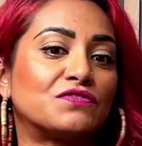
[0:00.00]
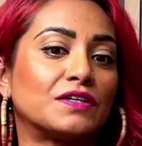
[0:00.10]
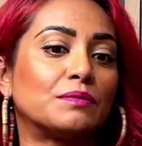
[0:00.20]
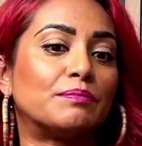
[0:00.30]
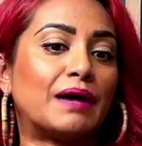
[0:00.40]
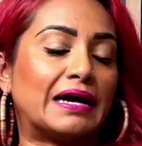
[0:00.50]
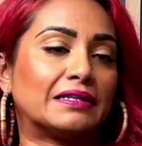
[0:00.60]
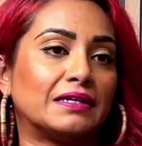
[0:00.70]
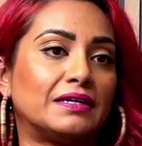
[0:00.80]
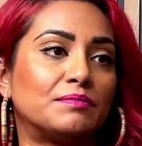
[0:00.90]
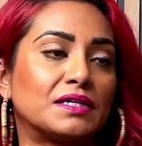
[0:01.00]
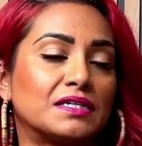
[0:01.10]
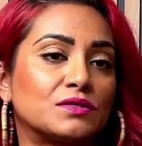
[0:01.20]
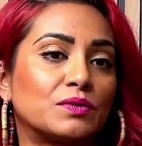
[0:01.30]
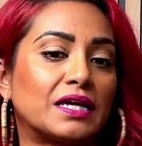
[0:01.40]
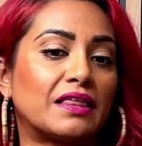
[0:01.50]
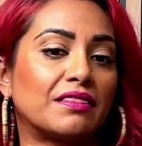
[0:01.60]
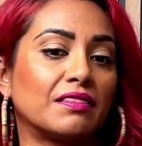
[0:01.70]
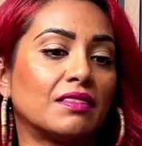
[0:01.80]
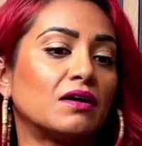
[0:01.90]
feel badly because when I
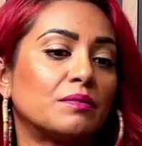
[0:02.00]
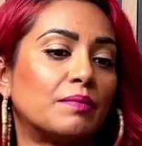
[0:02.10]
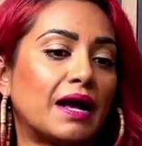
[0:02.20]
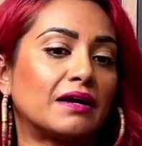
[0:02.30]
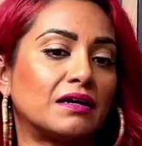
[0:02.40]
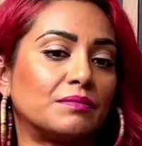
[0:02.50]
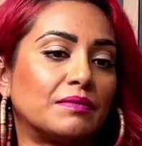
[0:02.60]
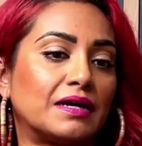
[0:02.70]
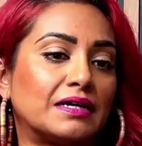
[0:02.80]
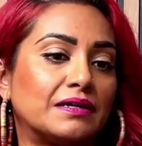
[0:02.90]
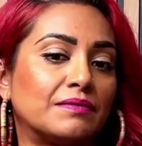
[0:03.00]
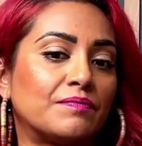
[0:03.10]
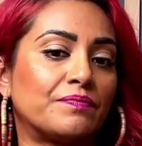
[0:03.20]
look back on my